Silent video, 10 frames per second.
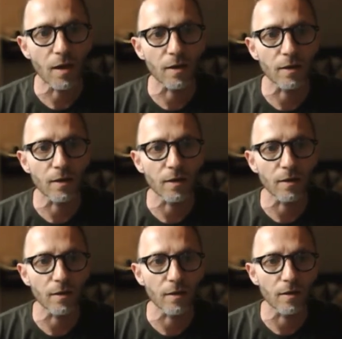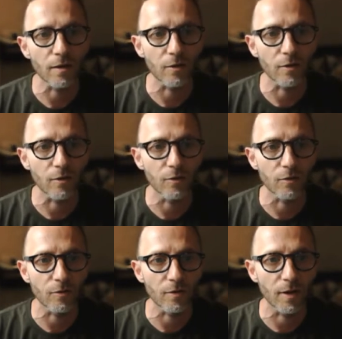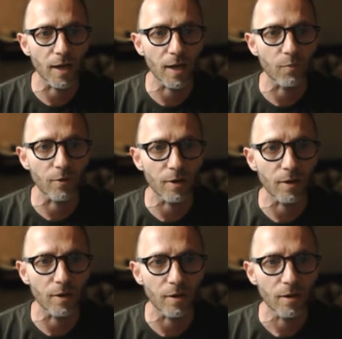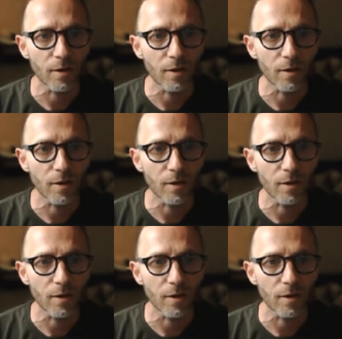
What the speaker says: And the library,